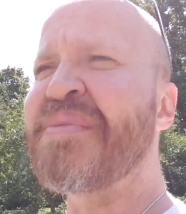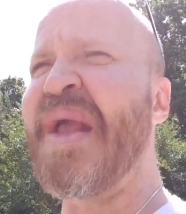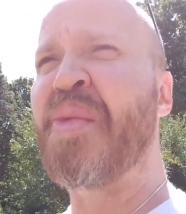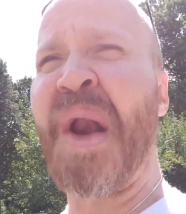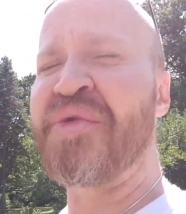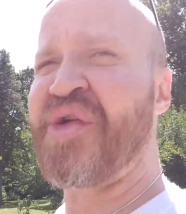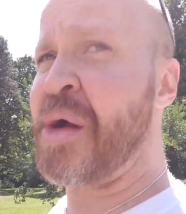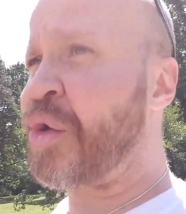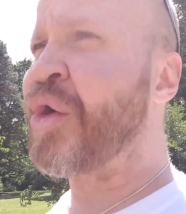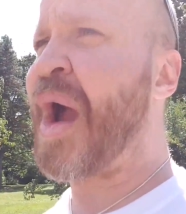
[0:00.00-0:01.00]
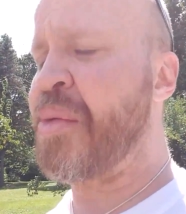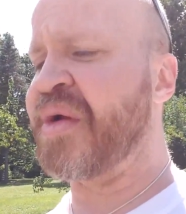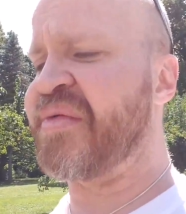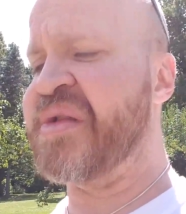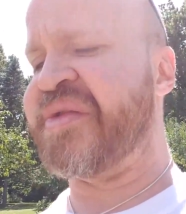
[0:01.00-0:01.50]
when I was younger, I would
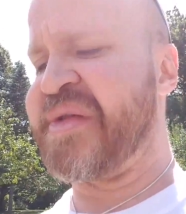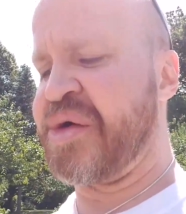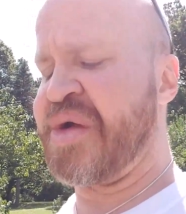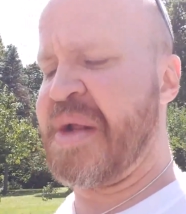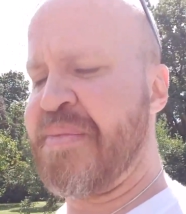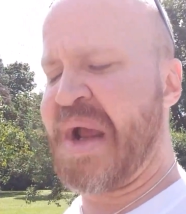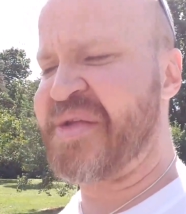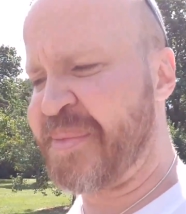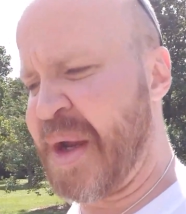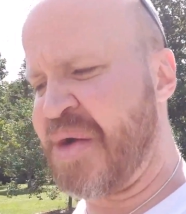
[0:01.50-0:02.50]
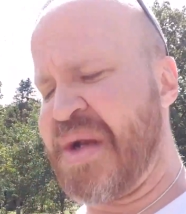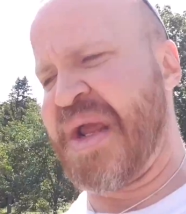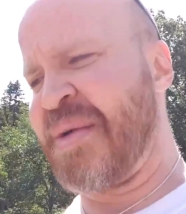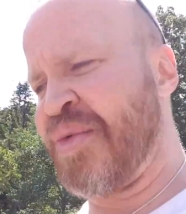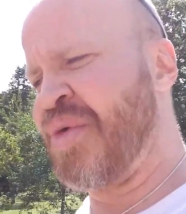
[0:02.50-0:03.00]
have considered it my spirit
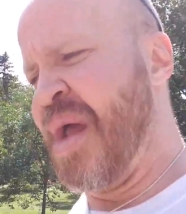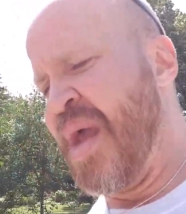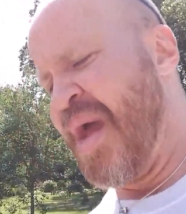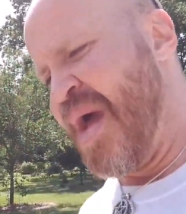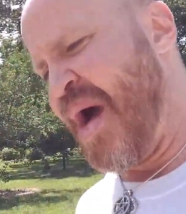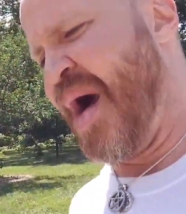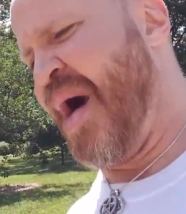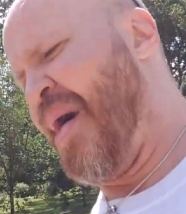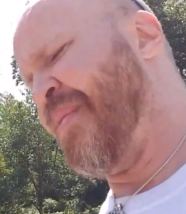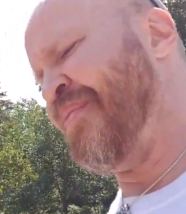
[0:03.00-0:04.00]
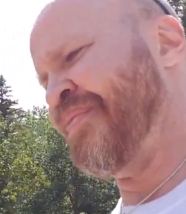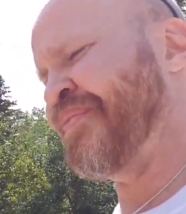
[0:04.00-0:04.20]
animal, and